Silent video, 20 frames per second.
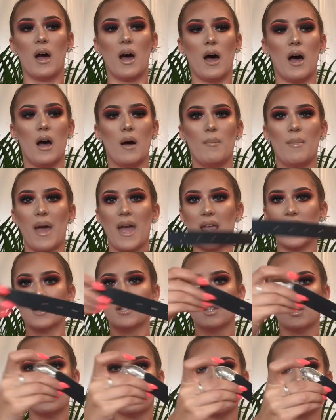
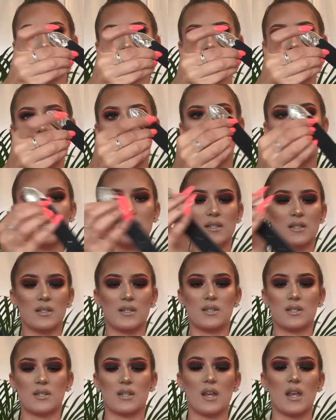ASOS
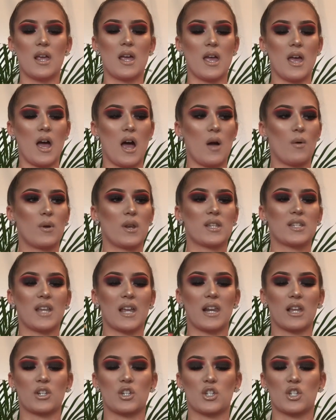and I wanted to
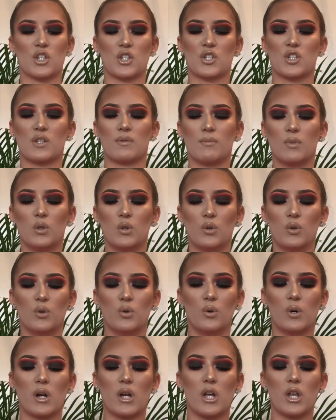get like just a
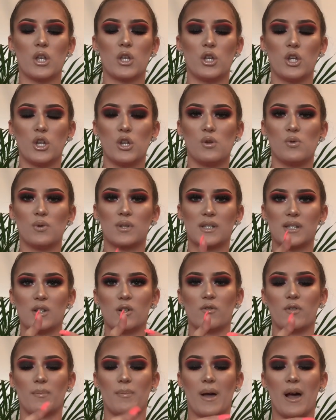small new
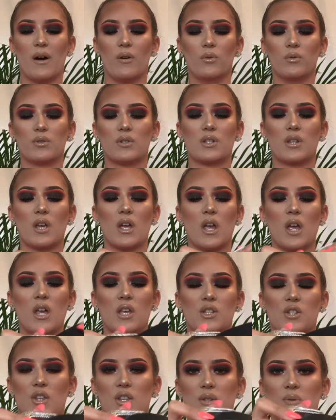silver belt.
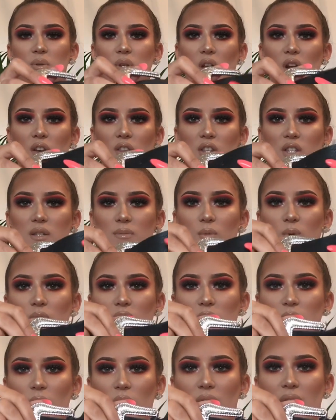So this was kind of the
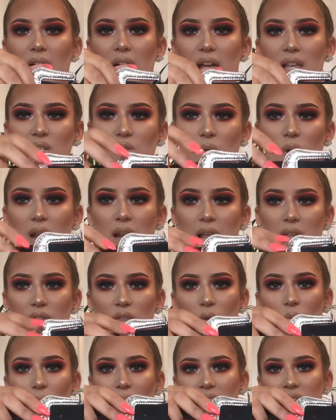smallest one there. It's quite like
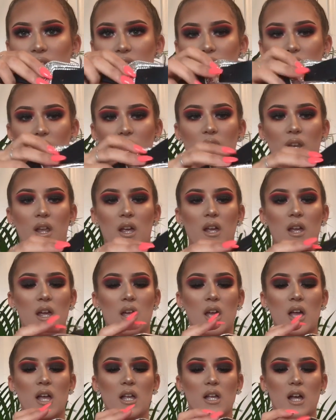the Western
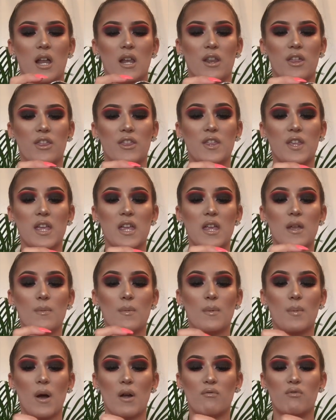kind of
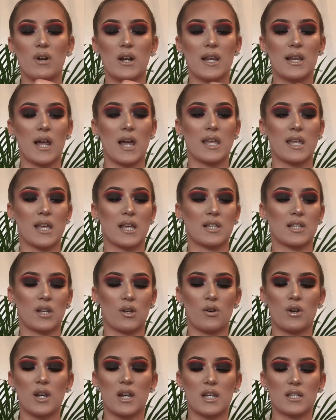theme, but I really like it because I
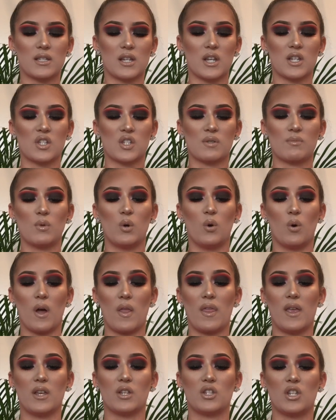got it in a size small
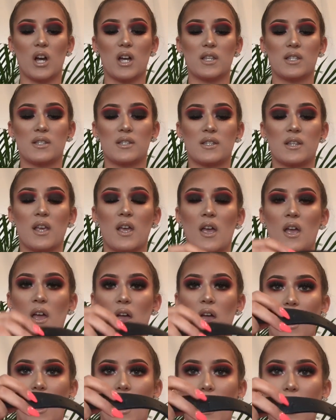and it does
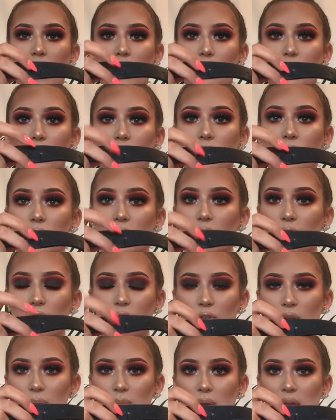
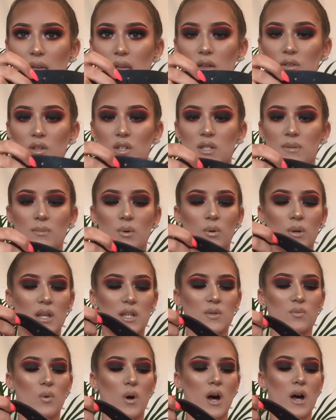fit me, the
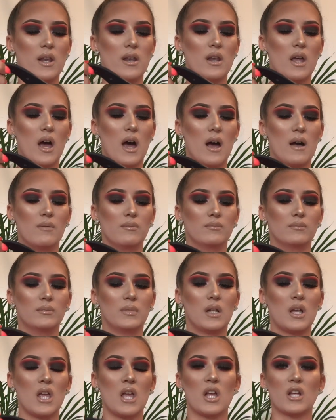smallest
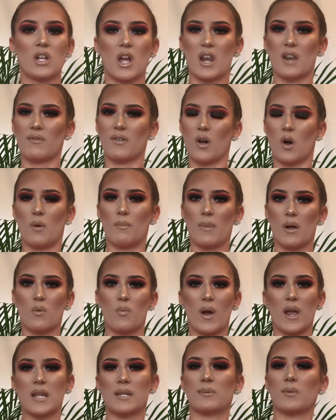one. Kind of like on my
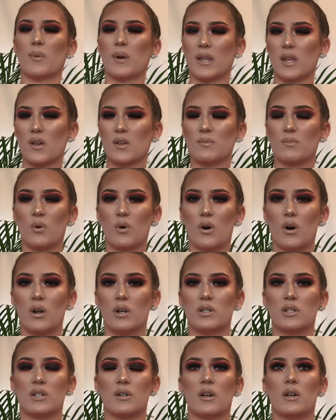waist, but when it goes more
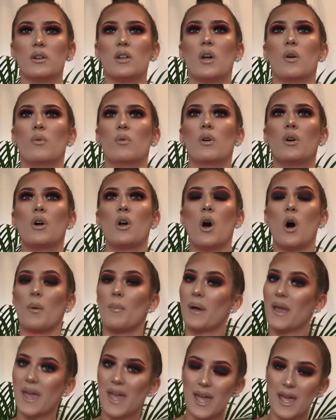onto, no, on
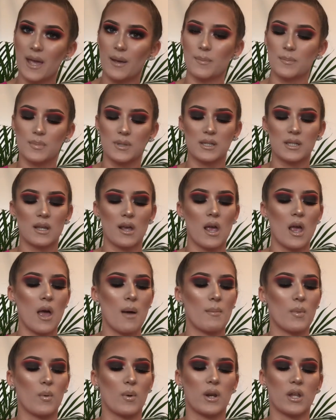my hips,
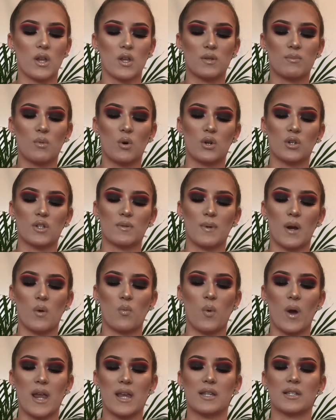but when it goes more onto my
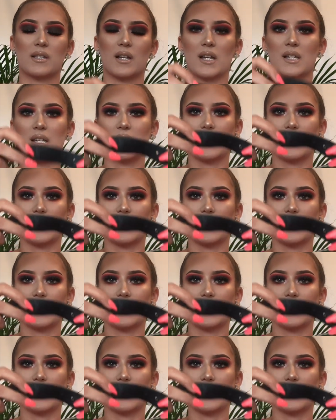waist, I